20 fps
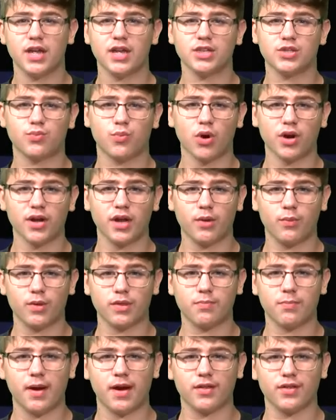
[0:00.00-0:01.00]
is working
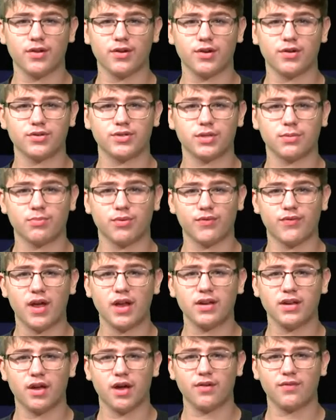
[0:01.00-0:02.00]
with Marylanders to
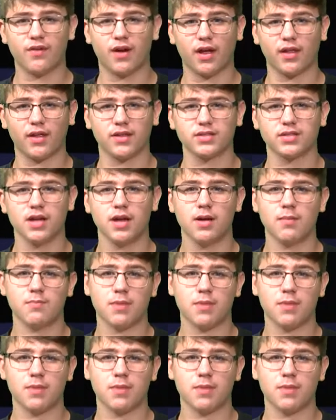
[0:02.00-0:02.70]
prevent gun violence